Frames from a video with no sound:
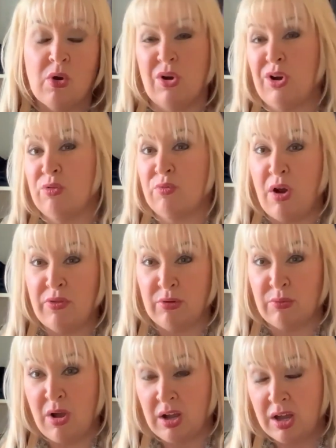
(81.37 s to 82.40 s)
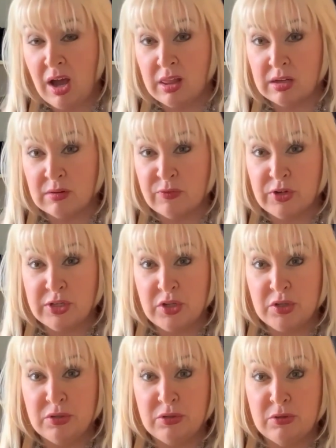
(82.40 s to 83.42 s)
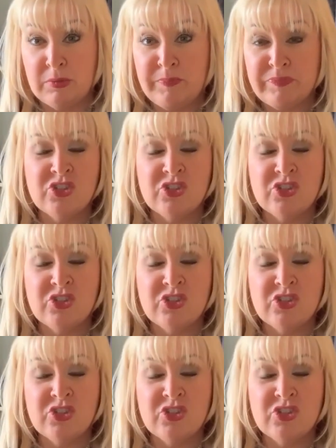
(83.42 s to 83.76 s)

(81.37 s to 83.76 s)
or are the wrong color for you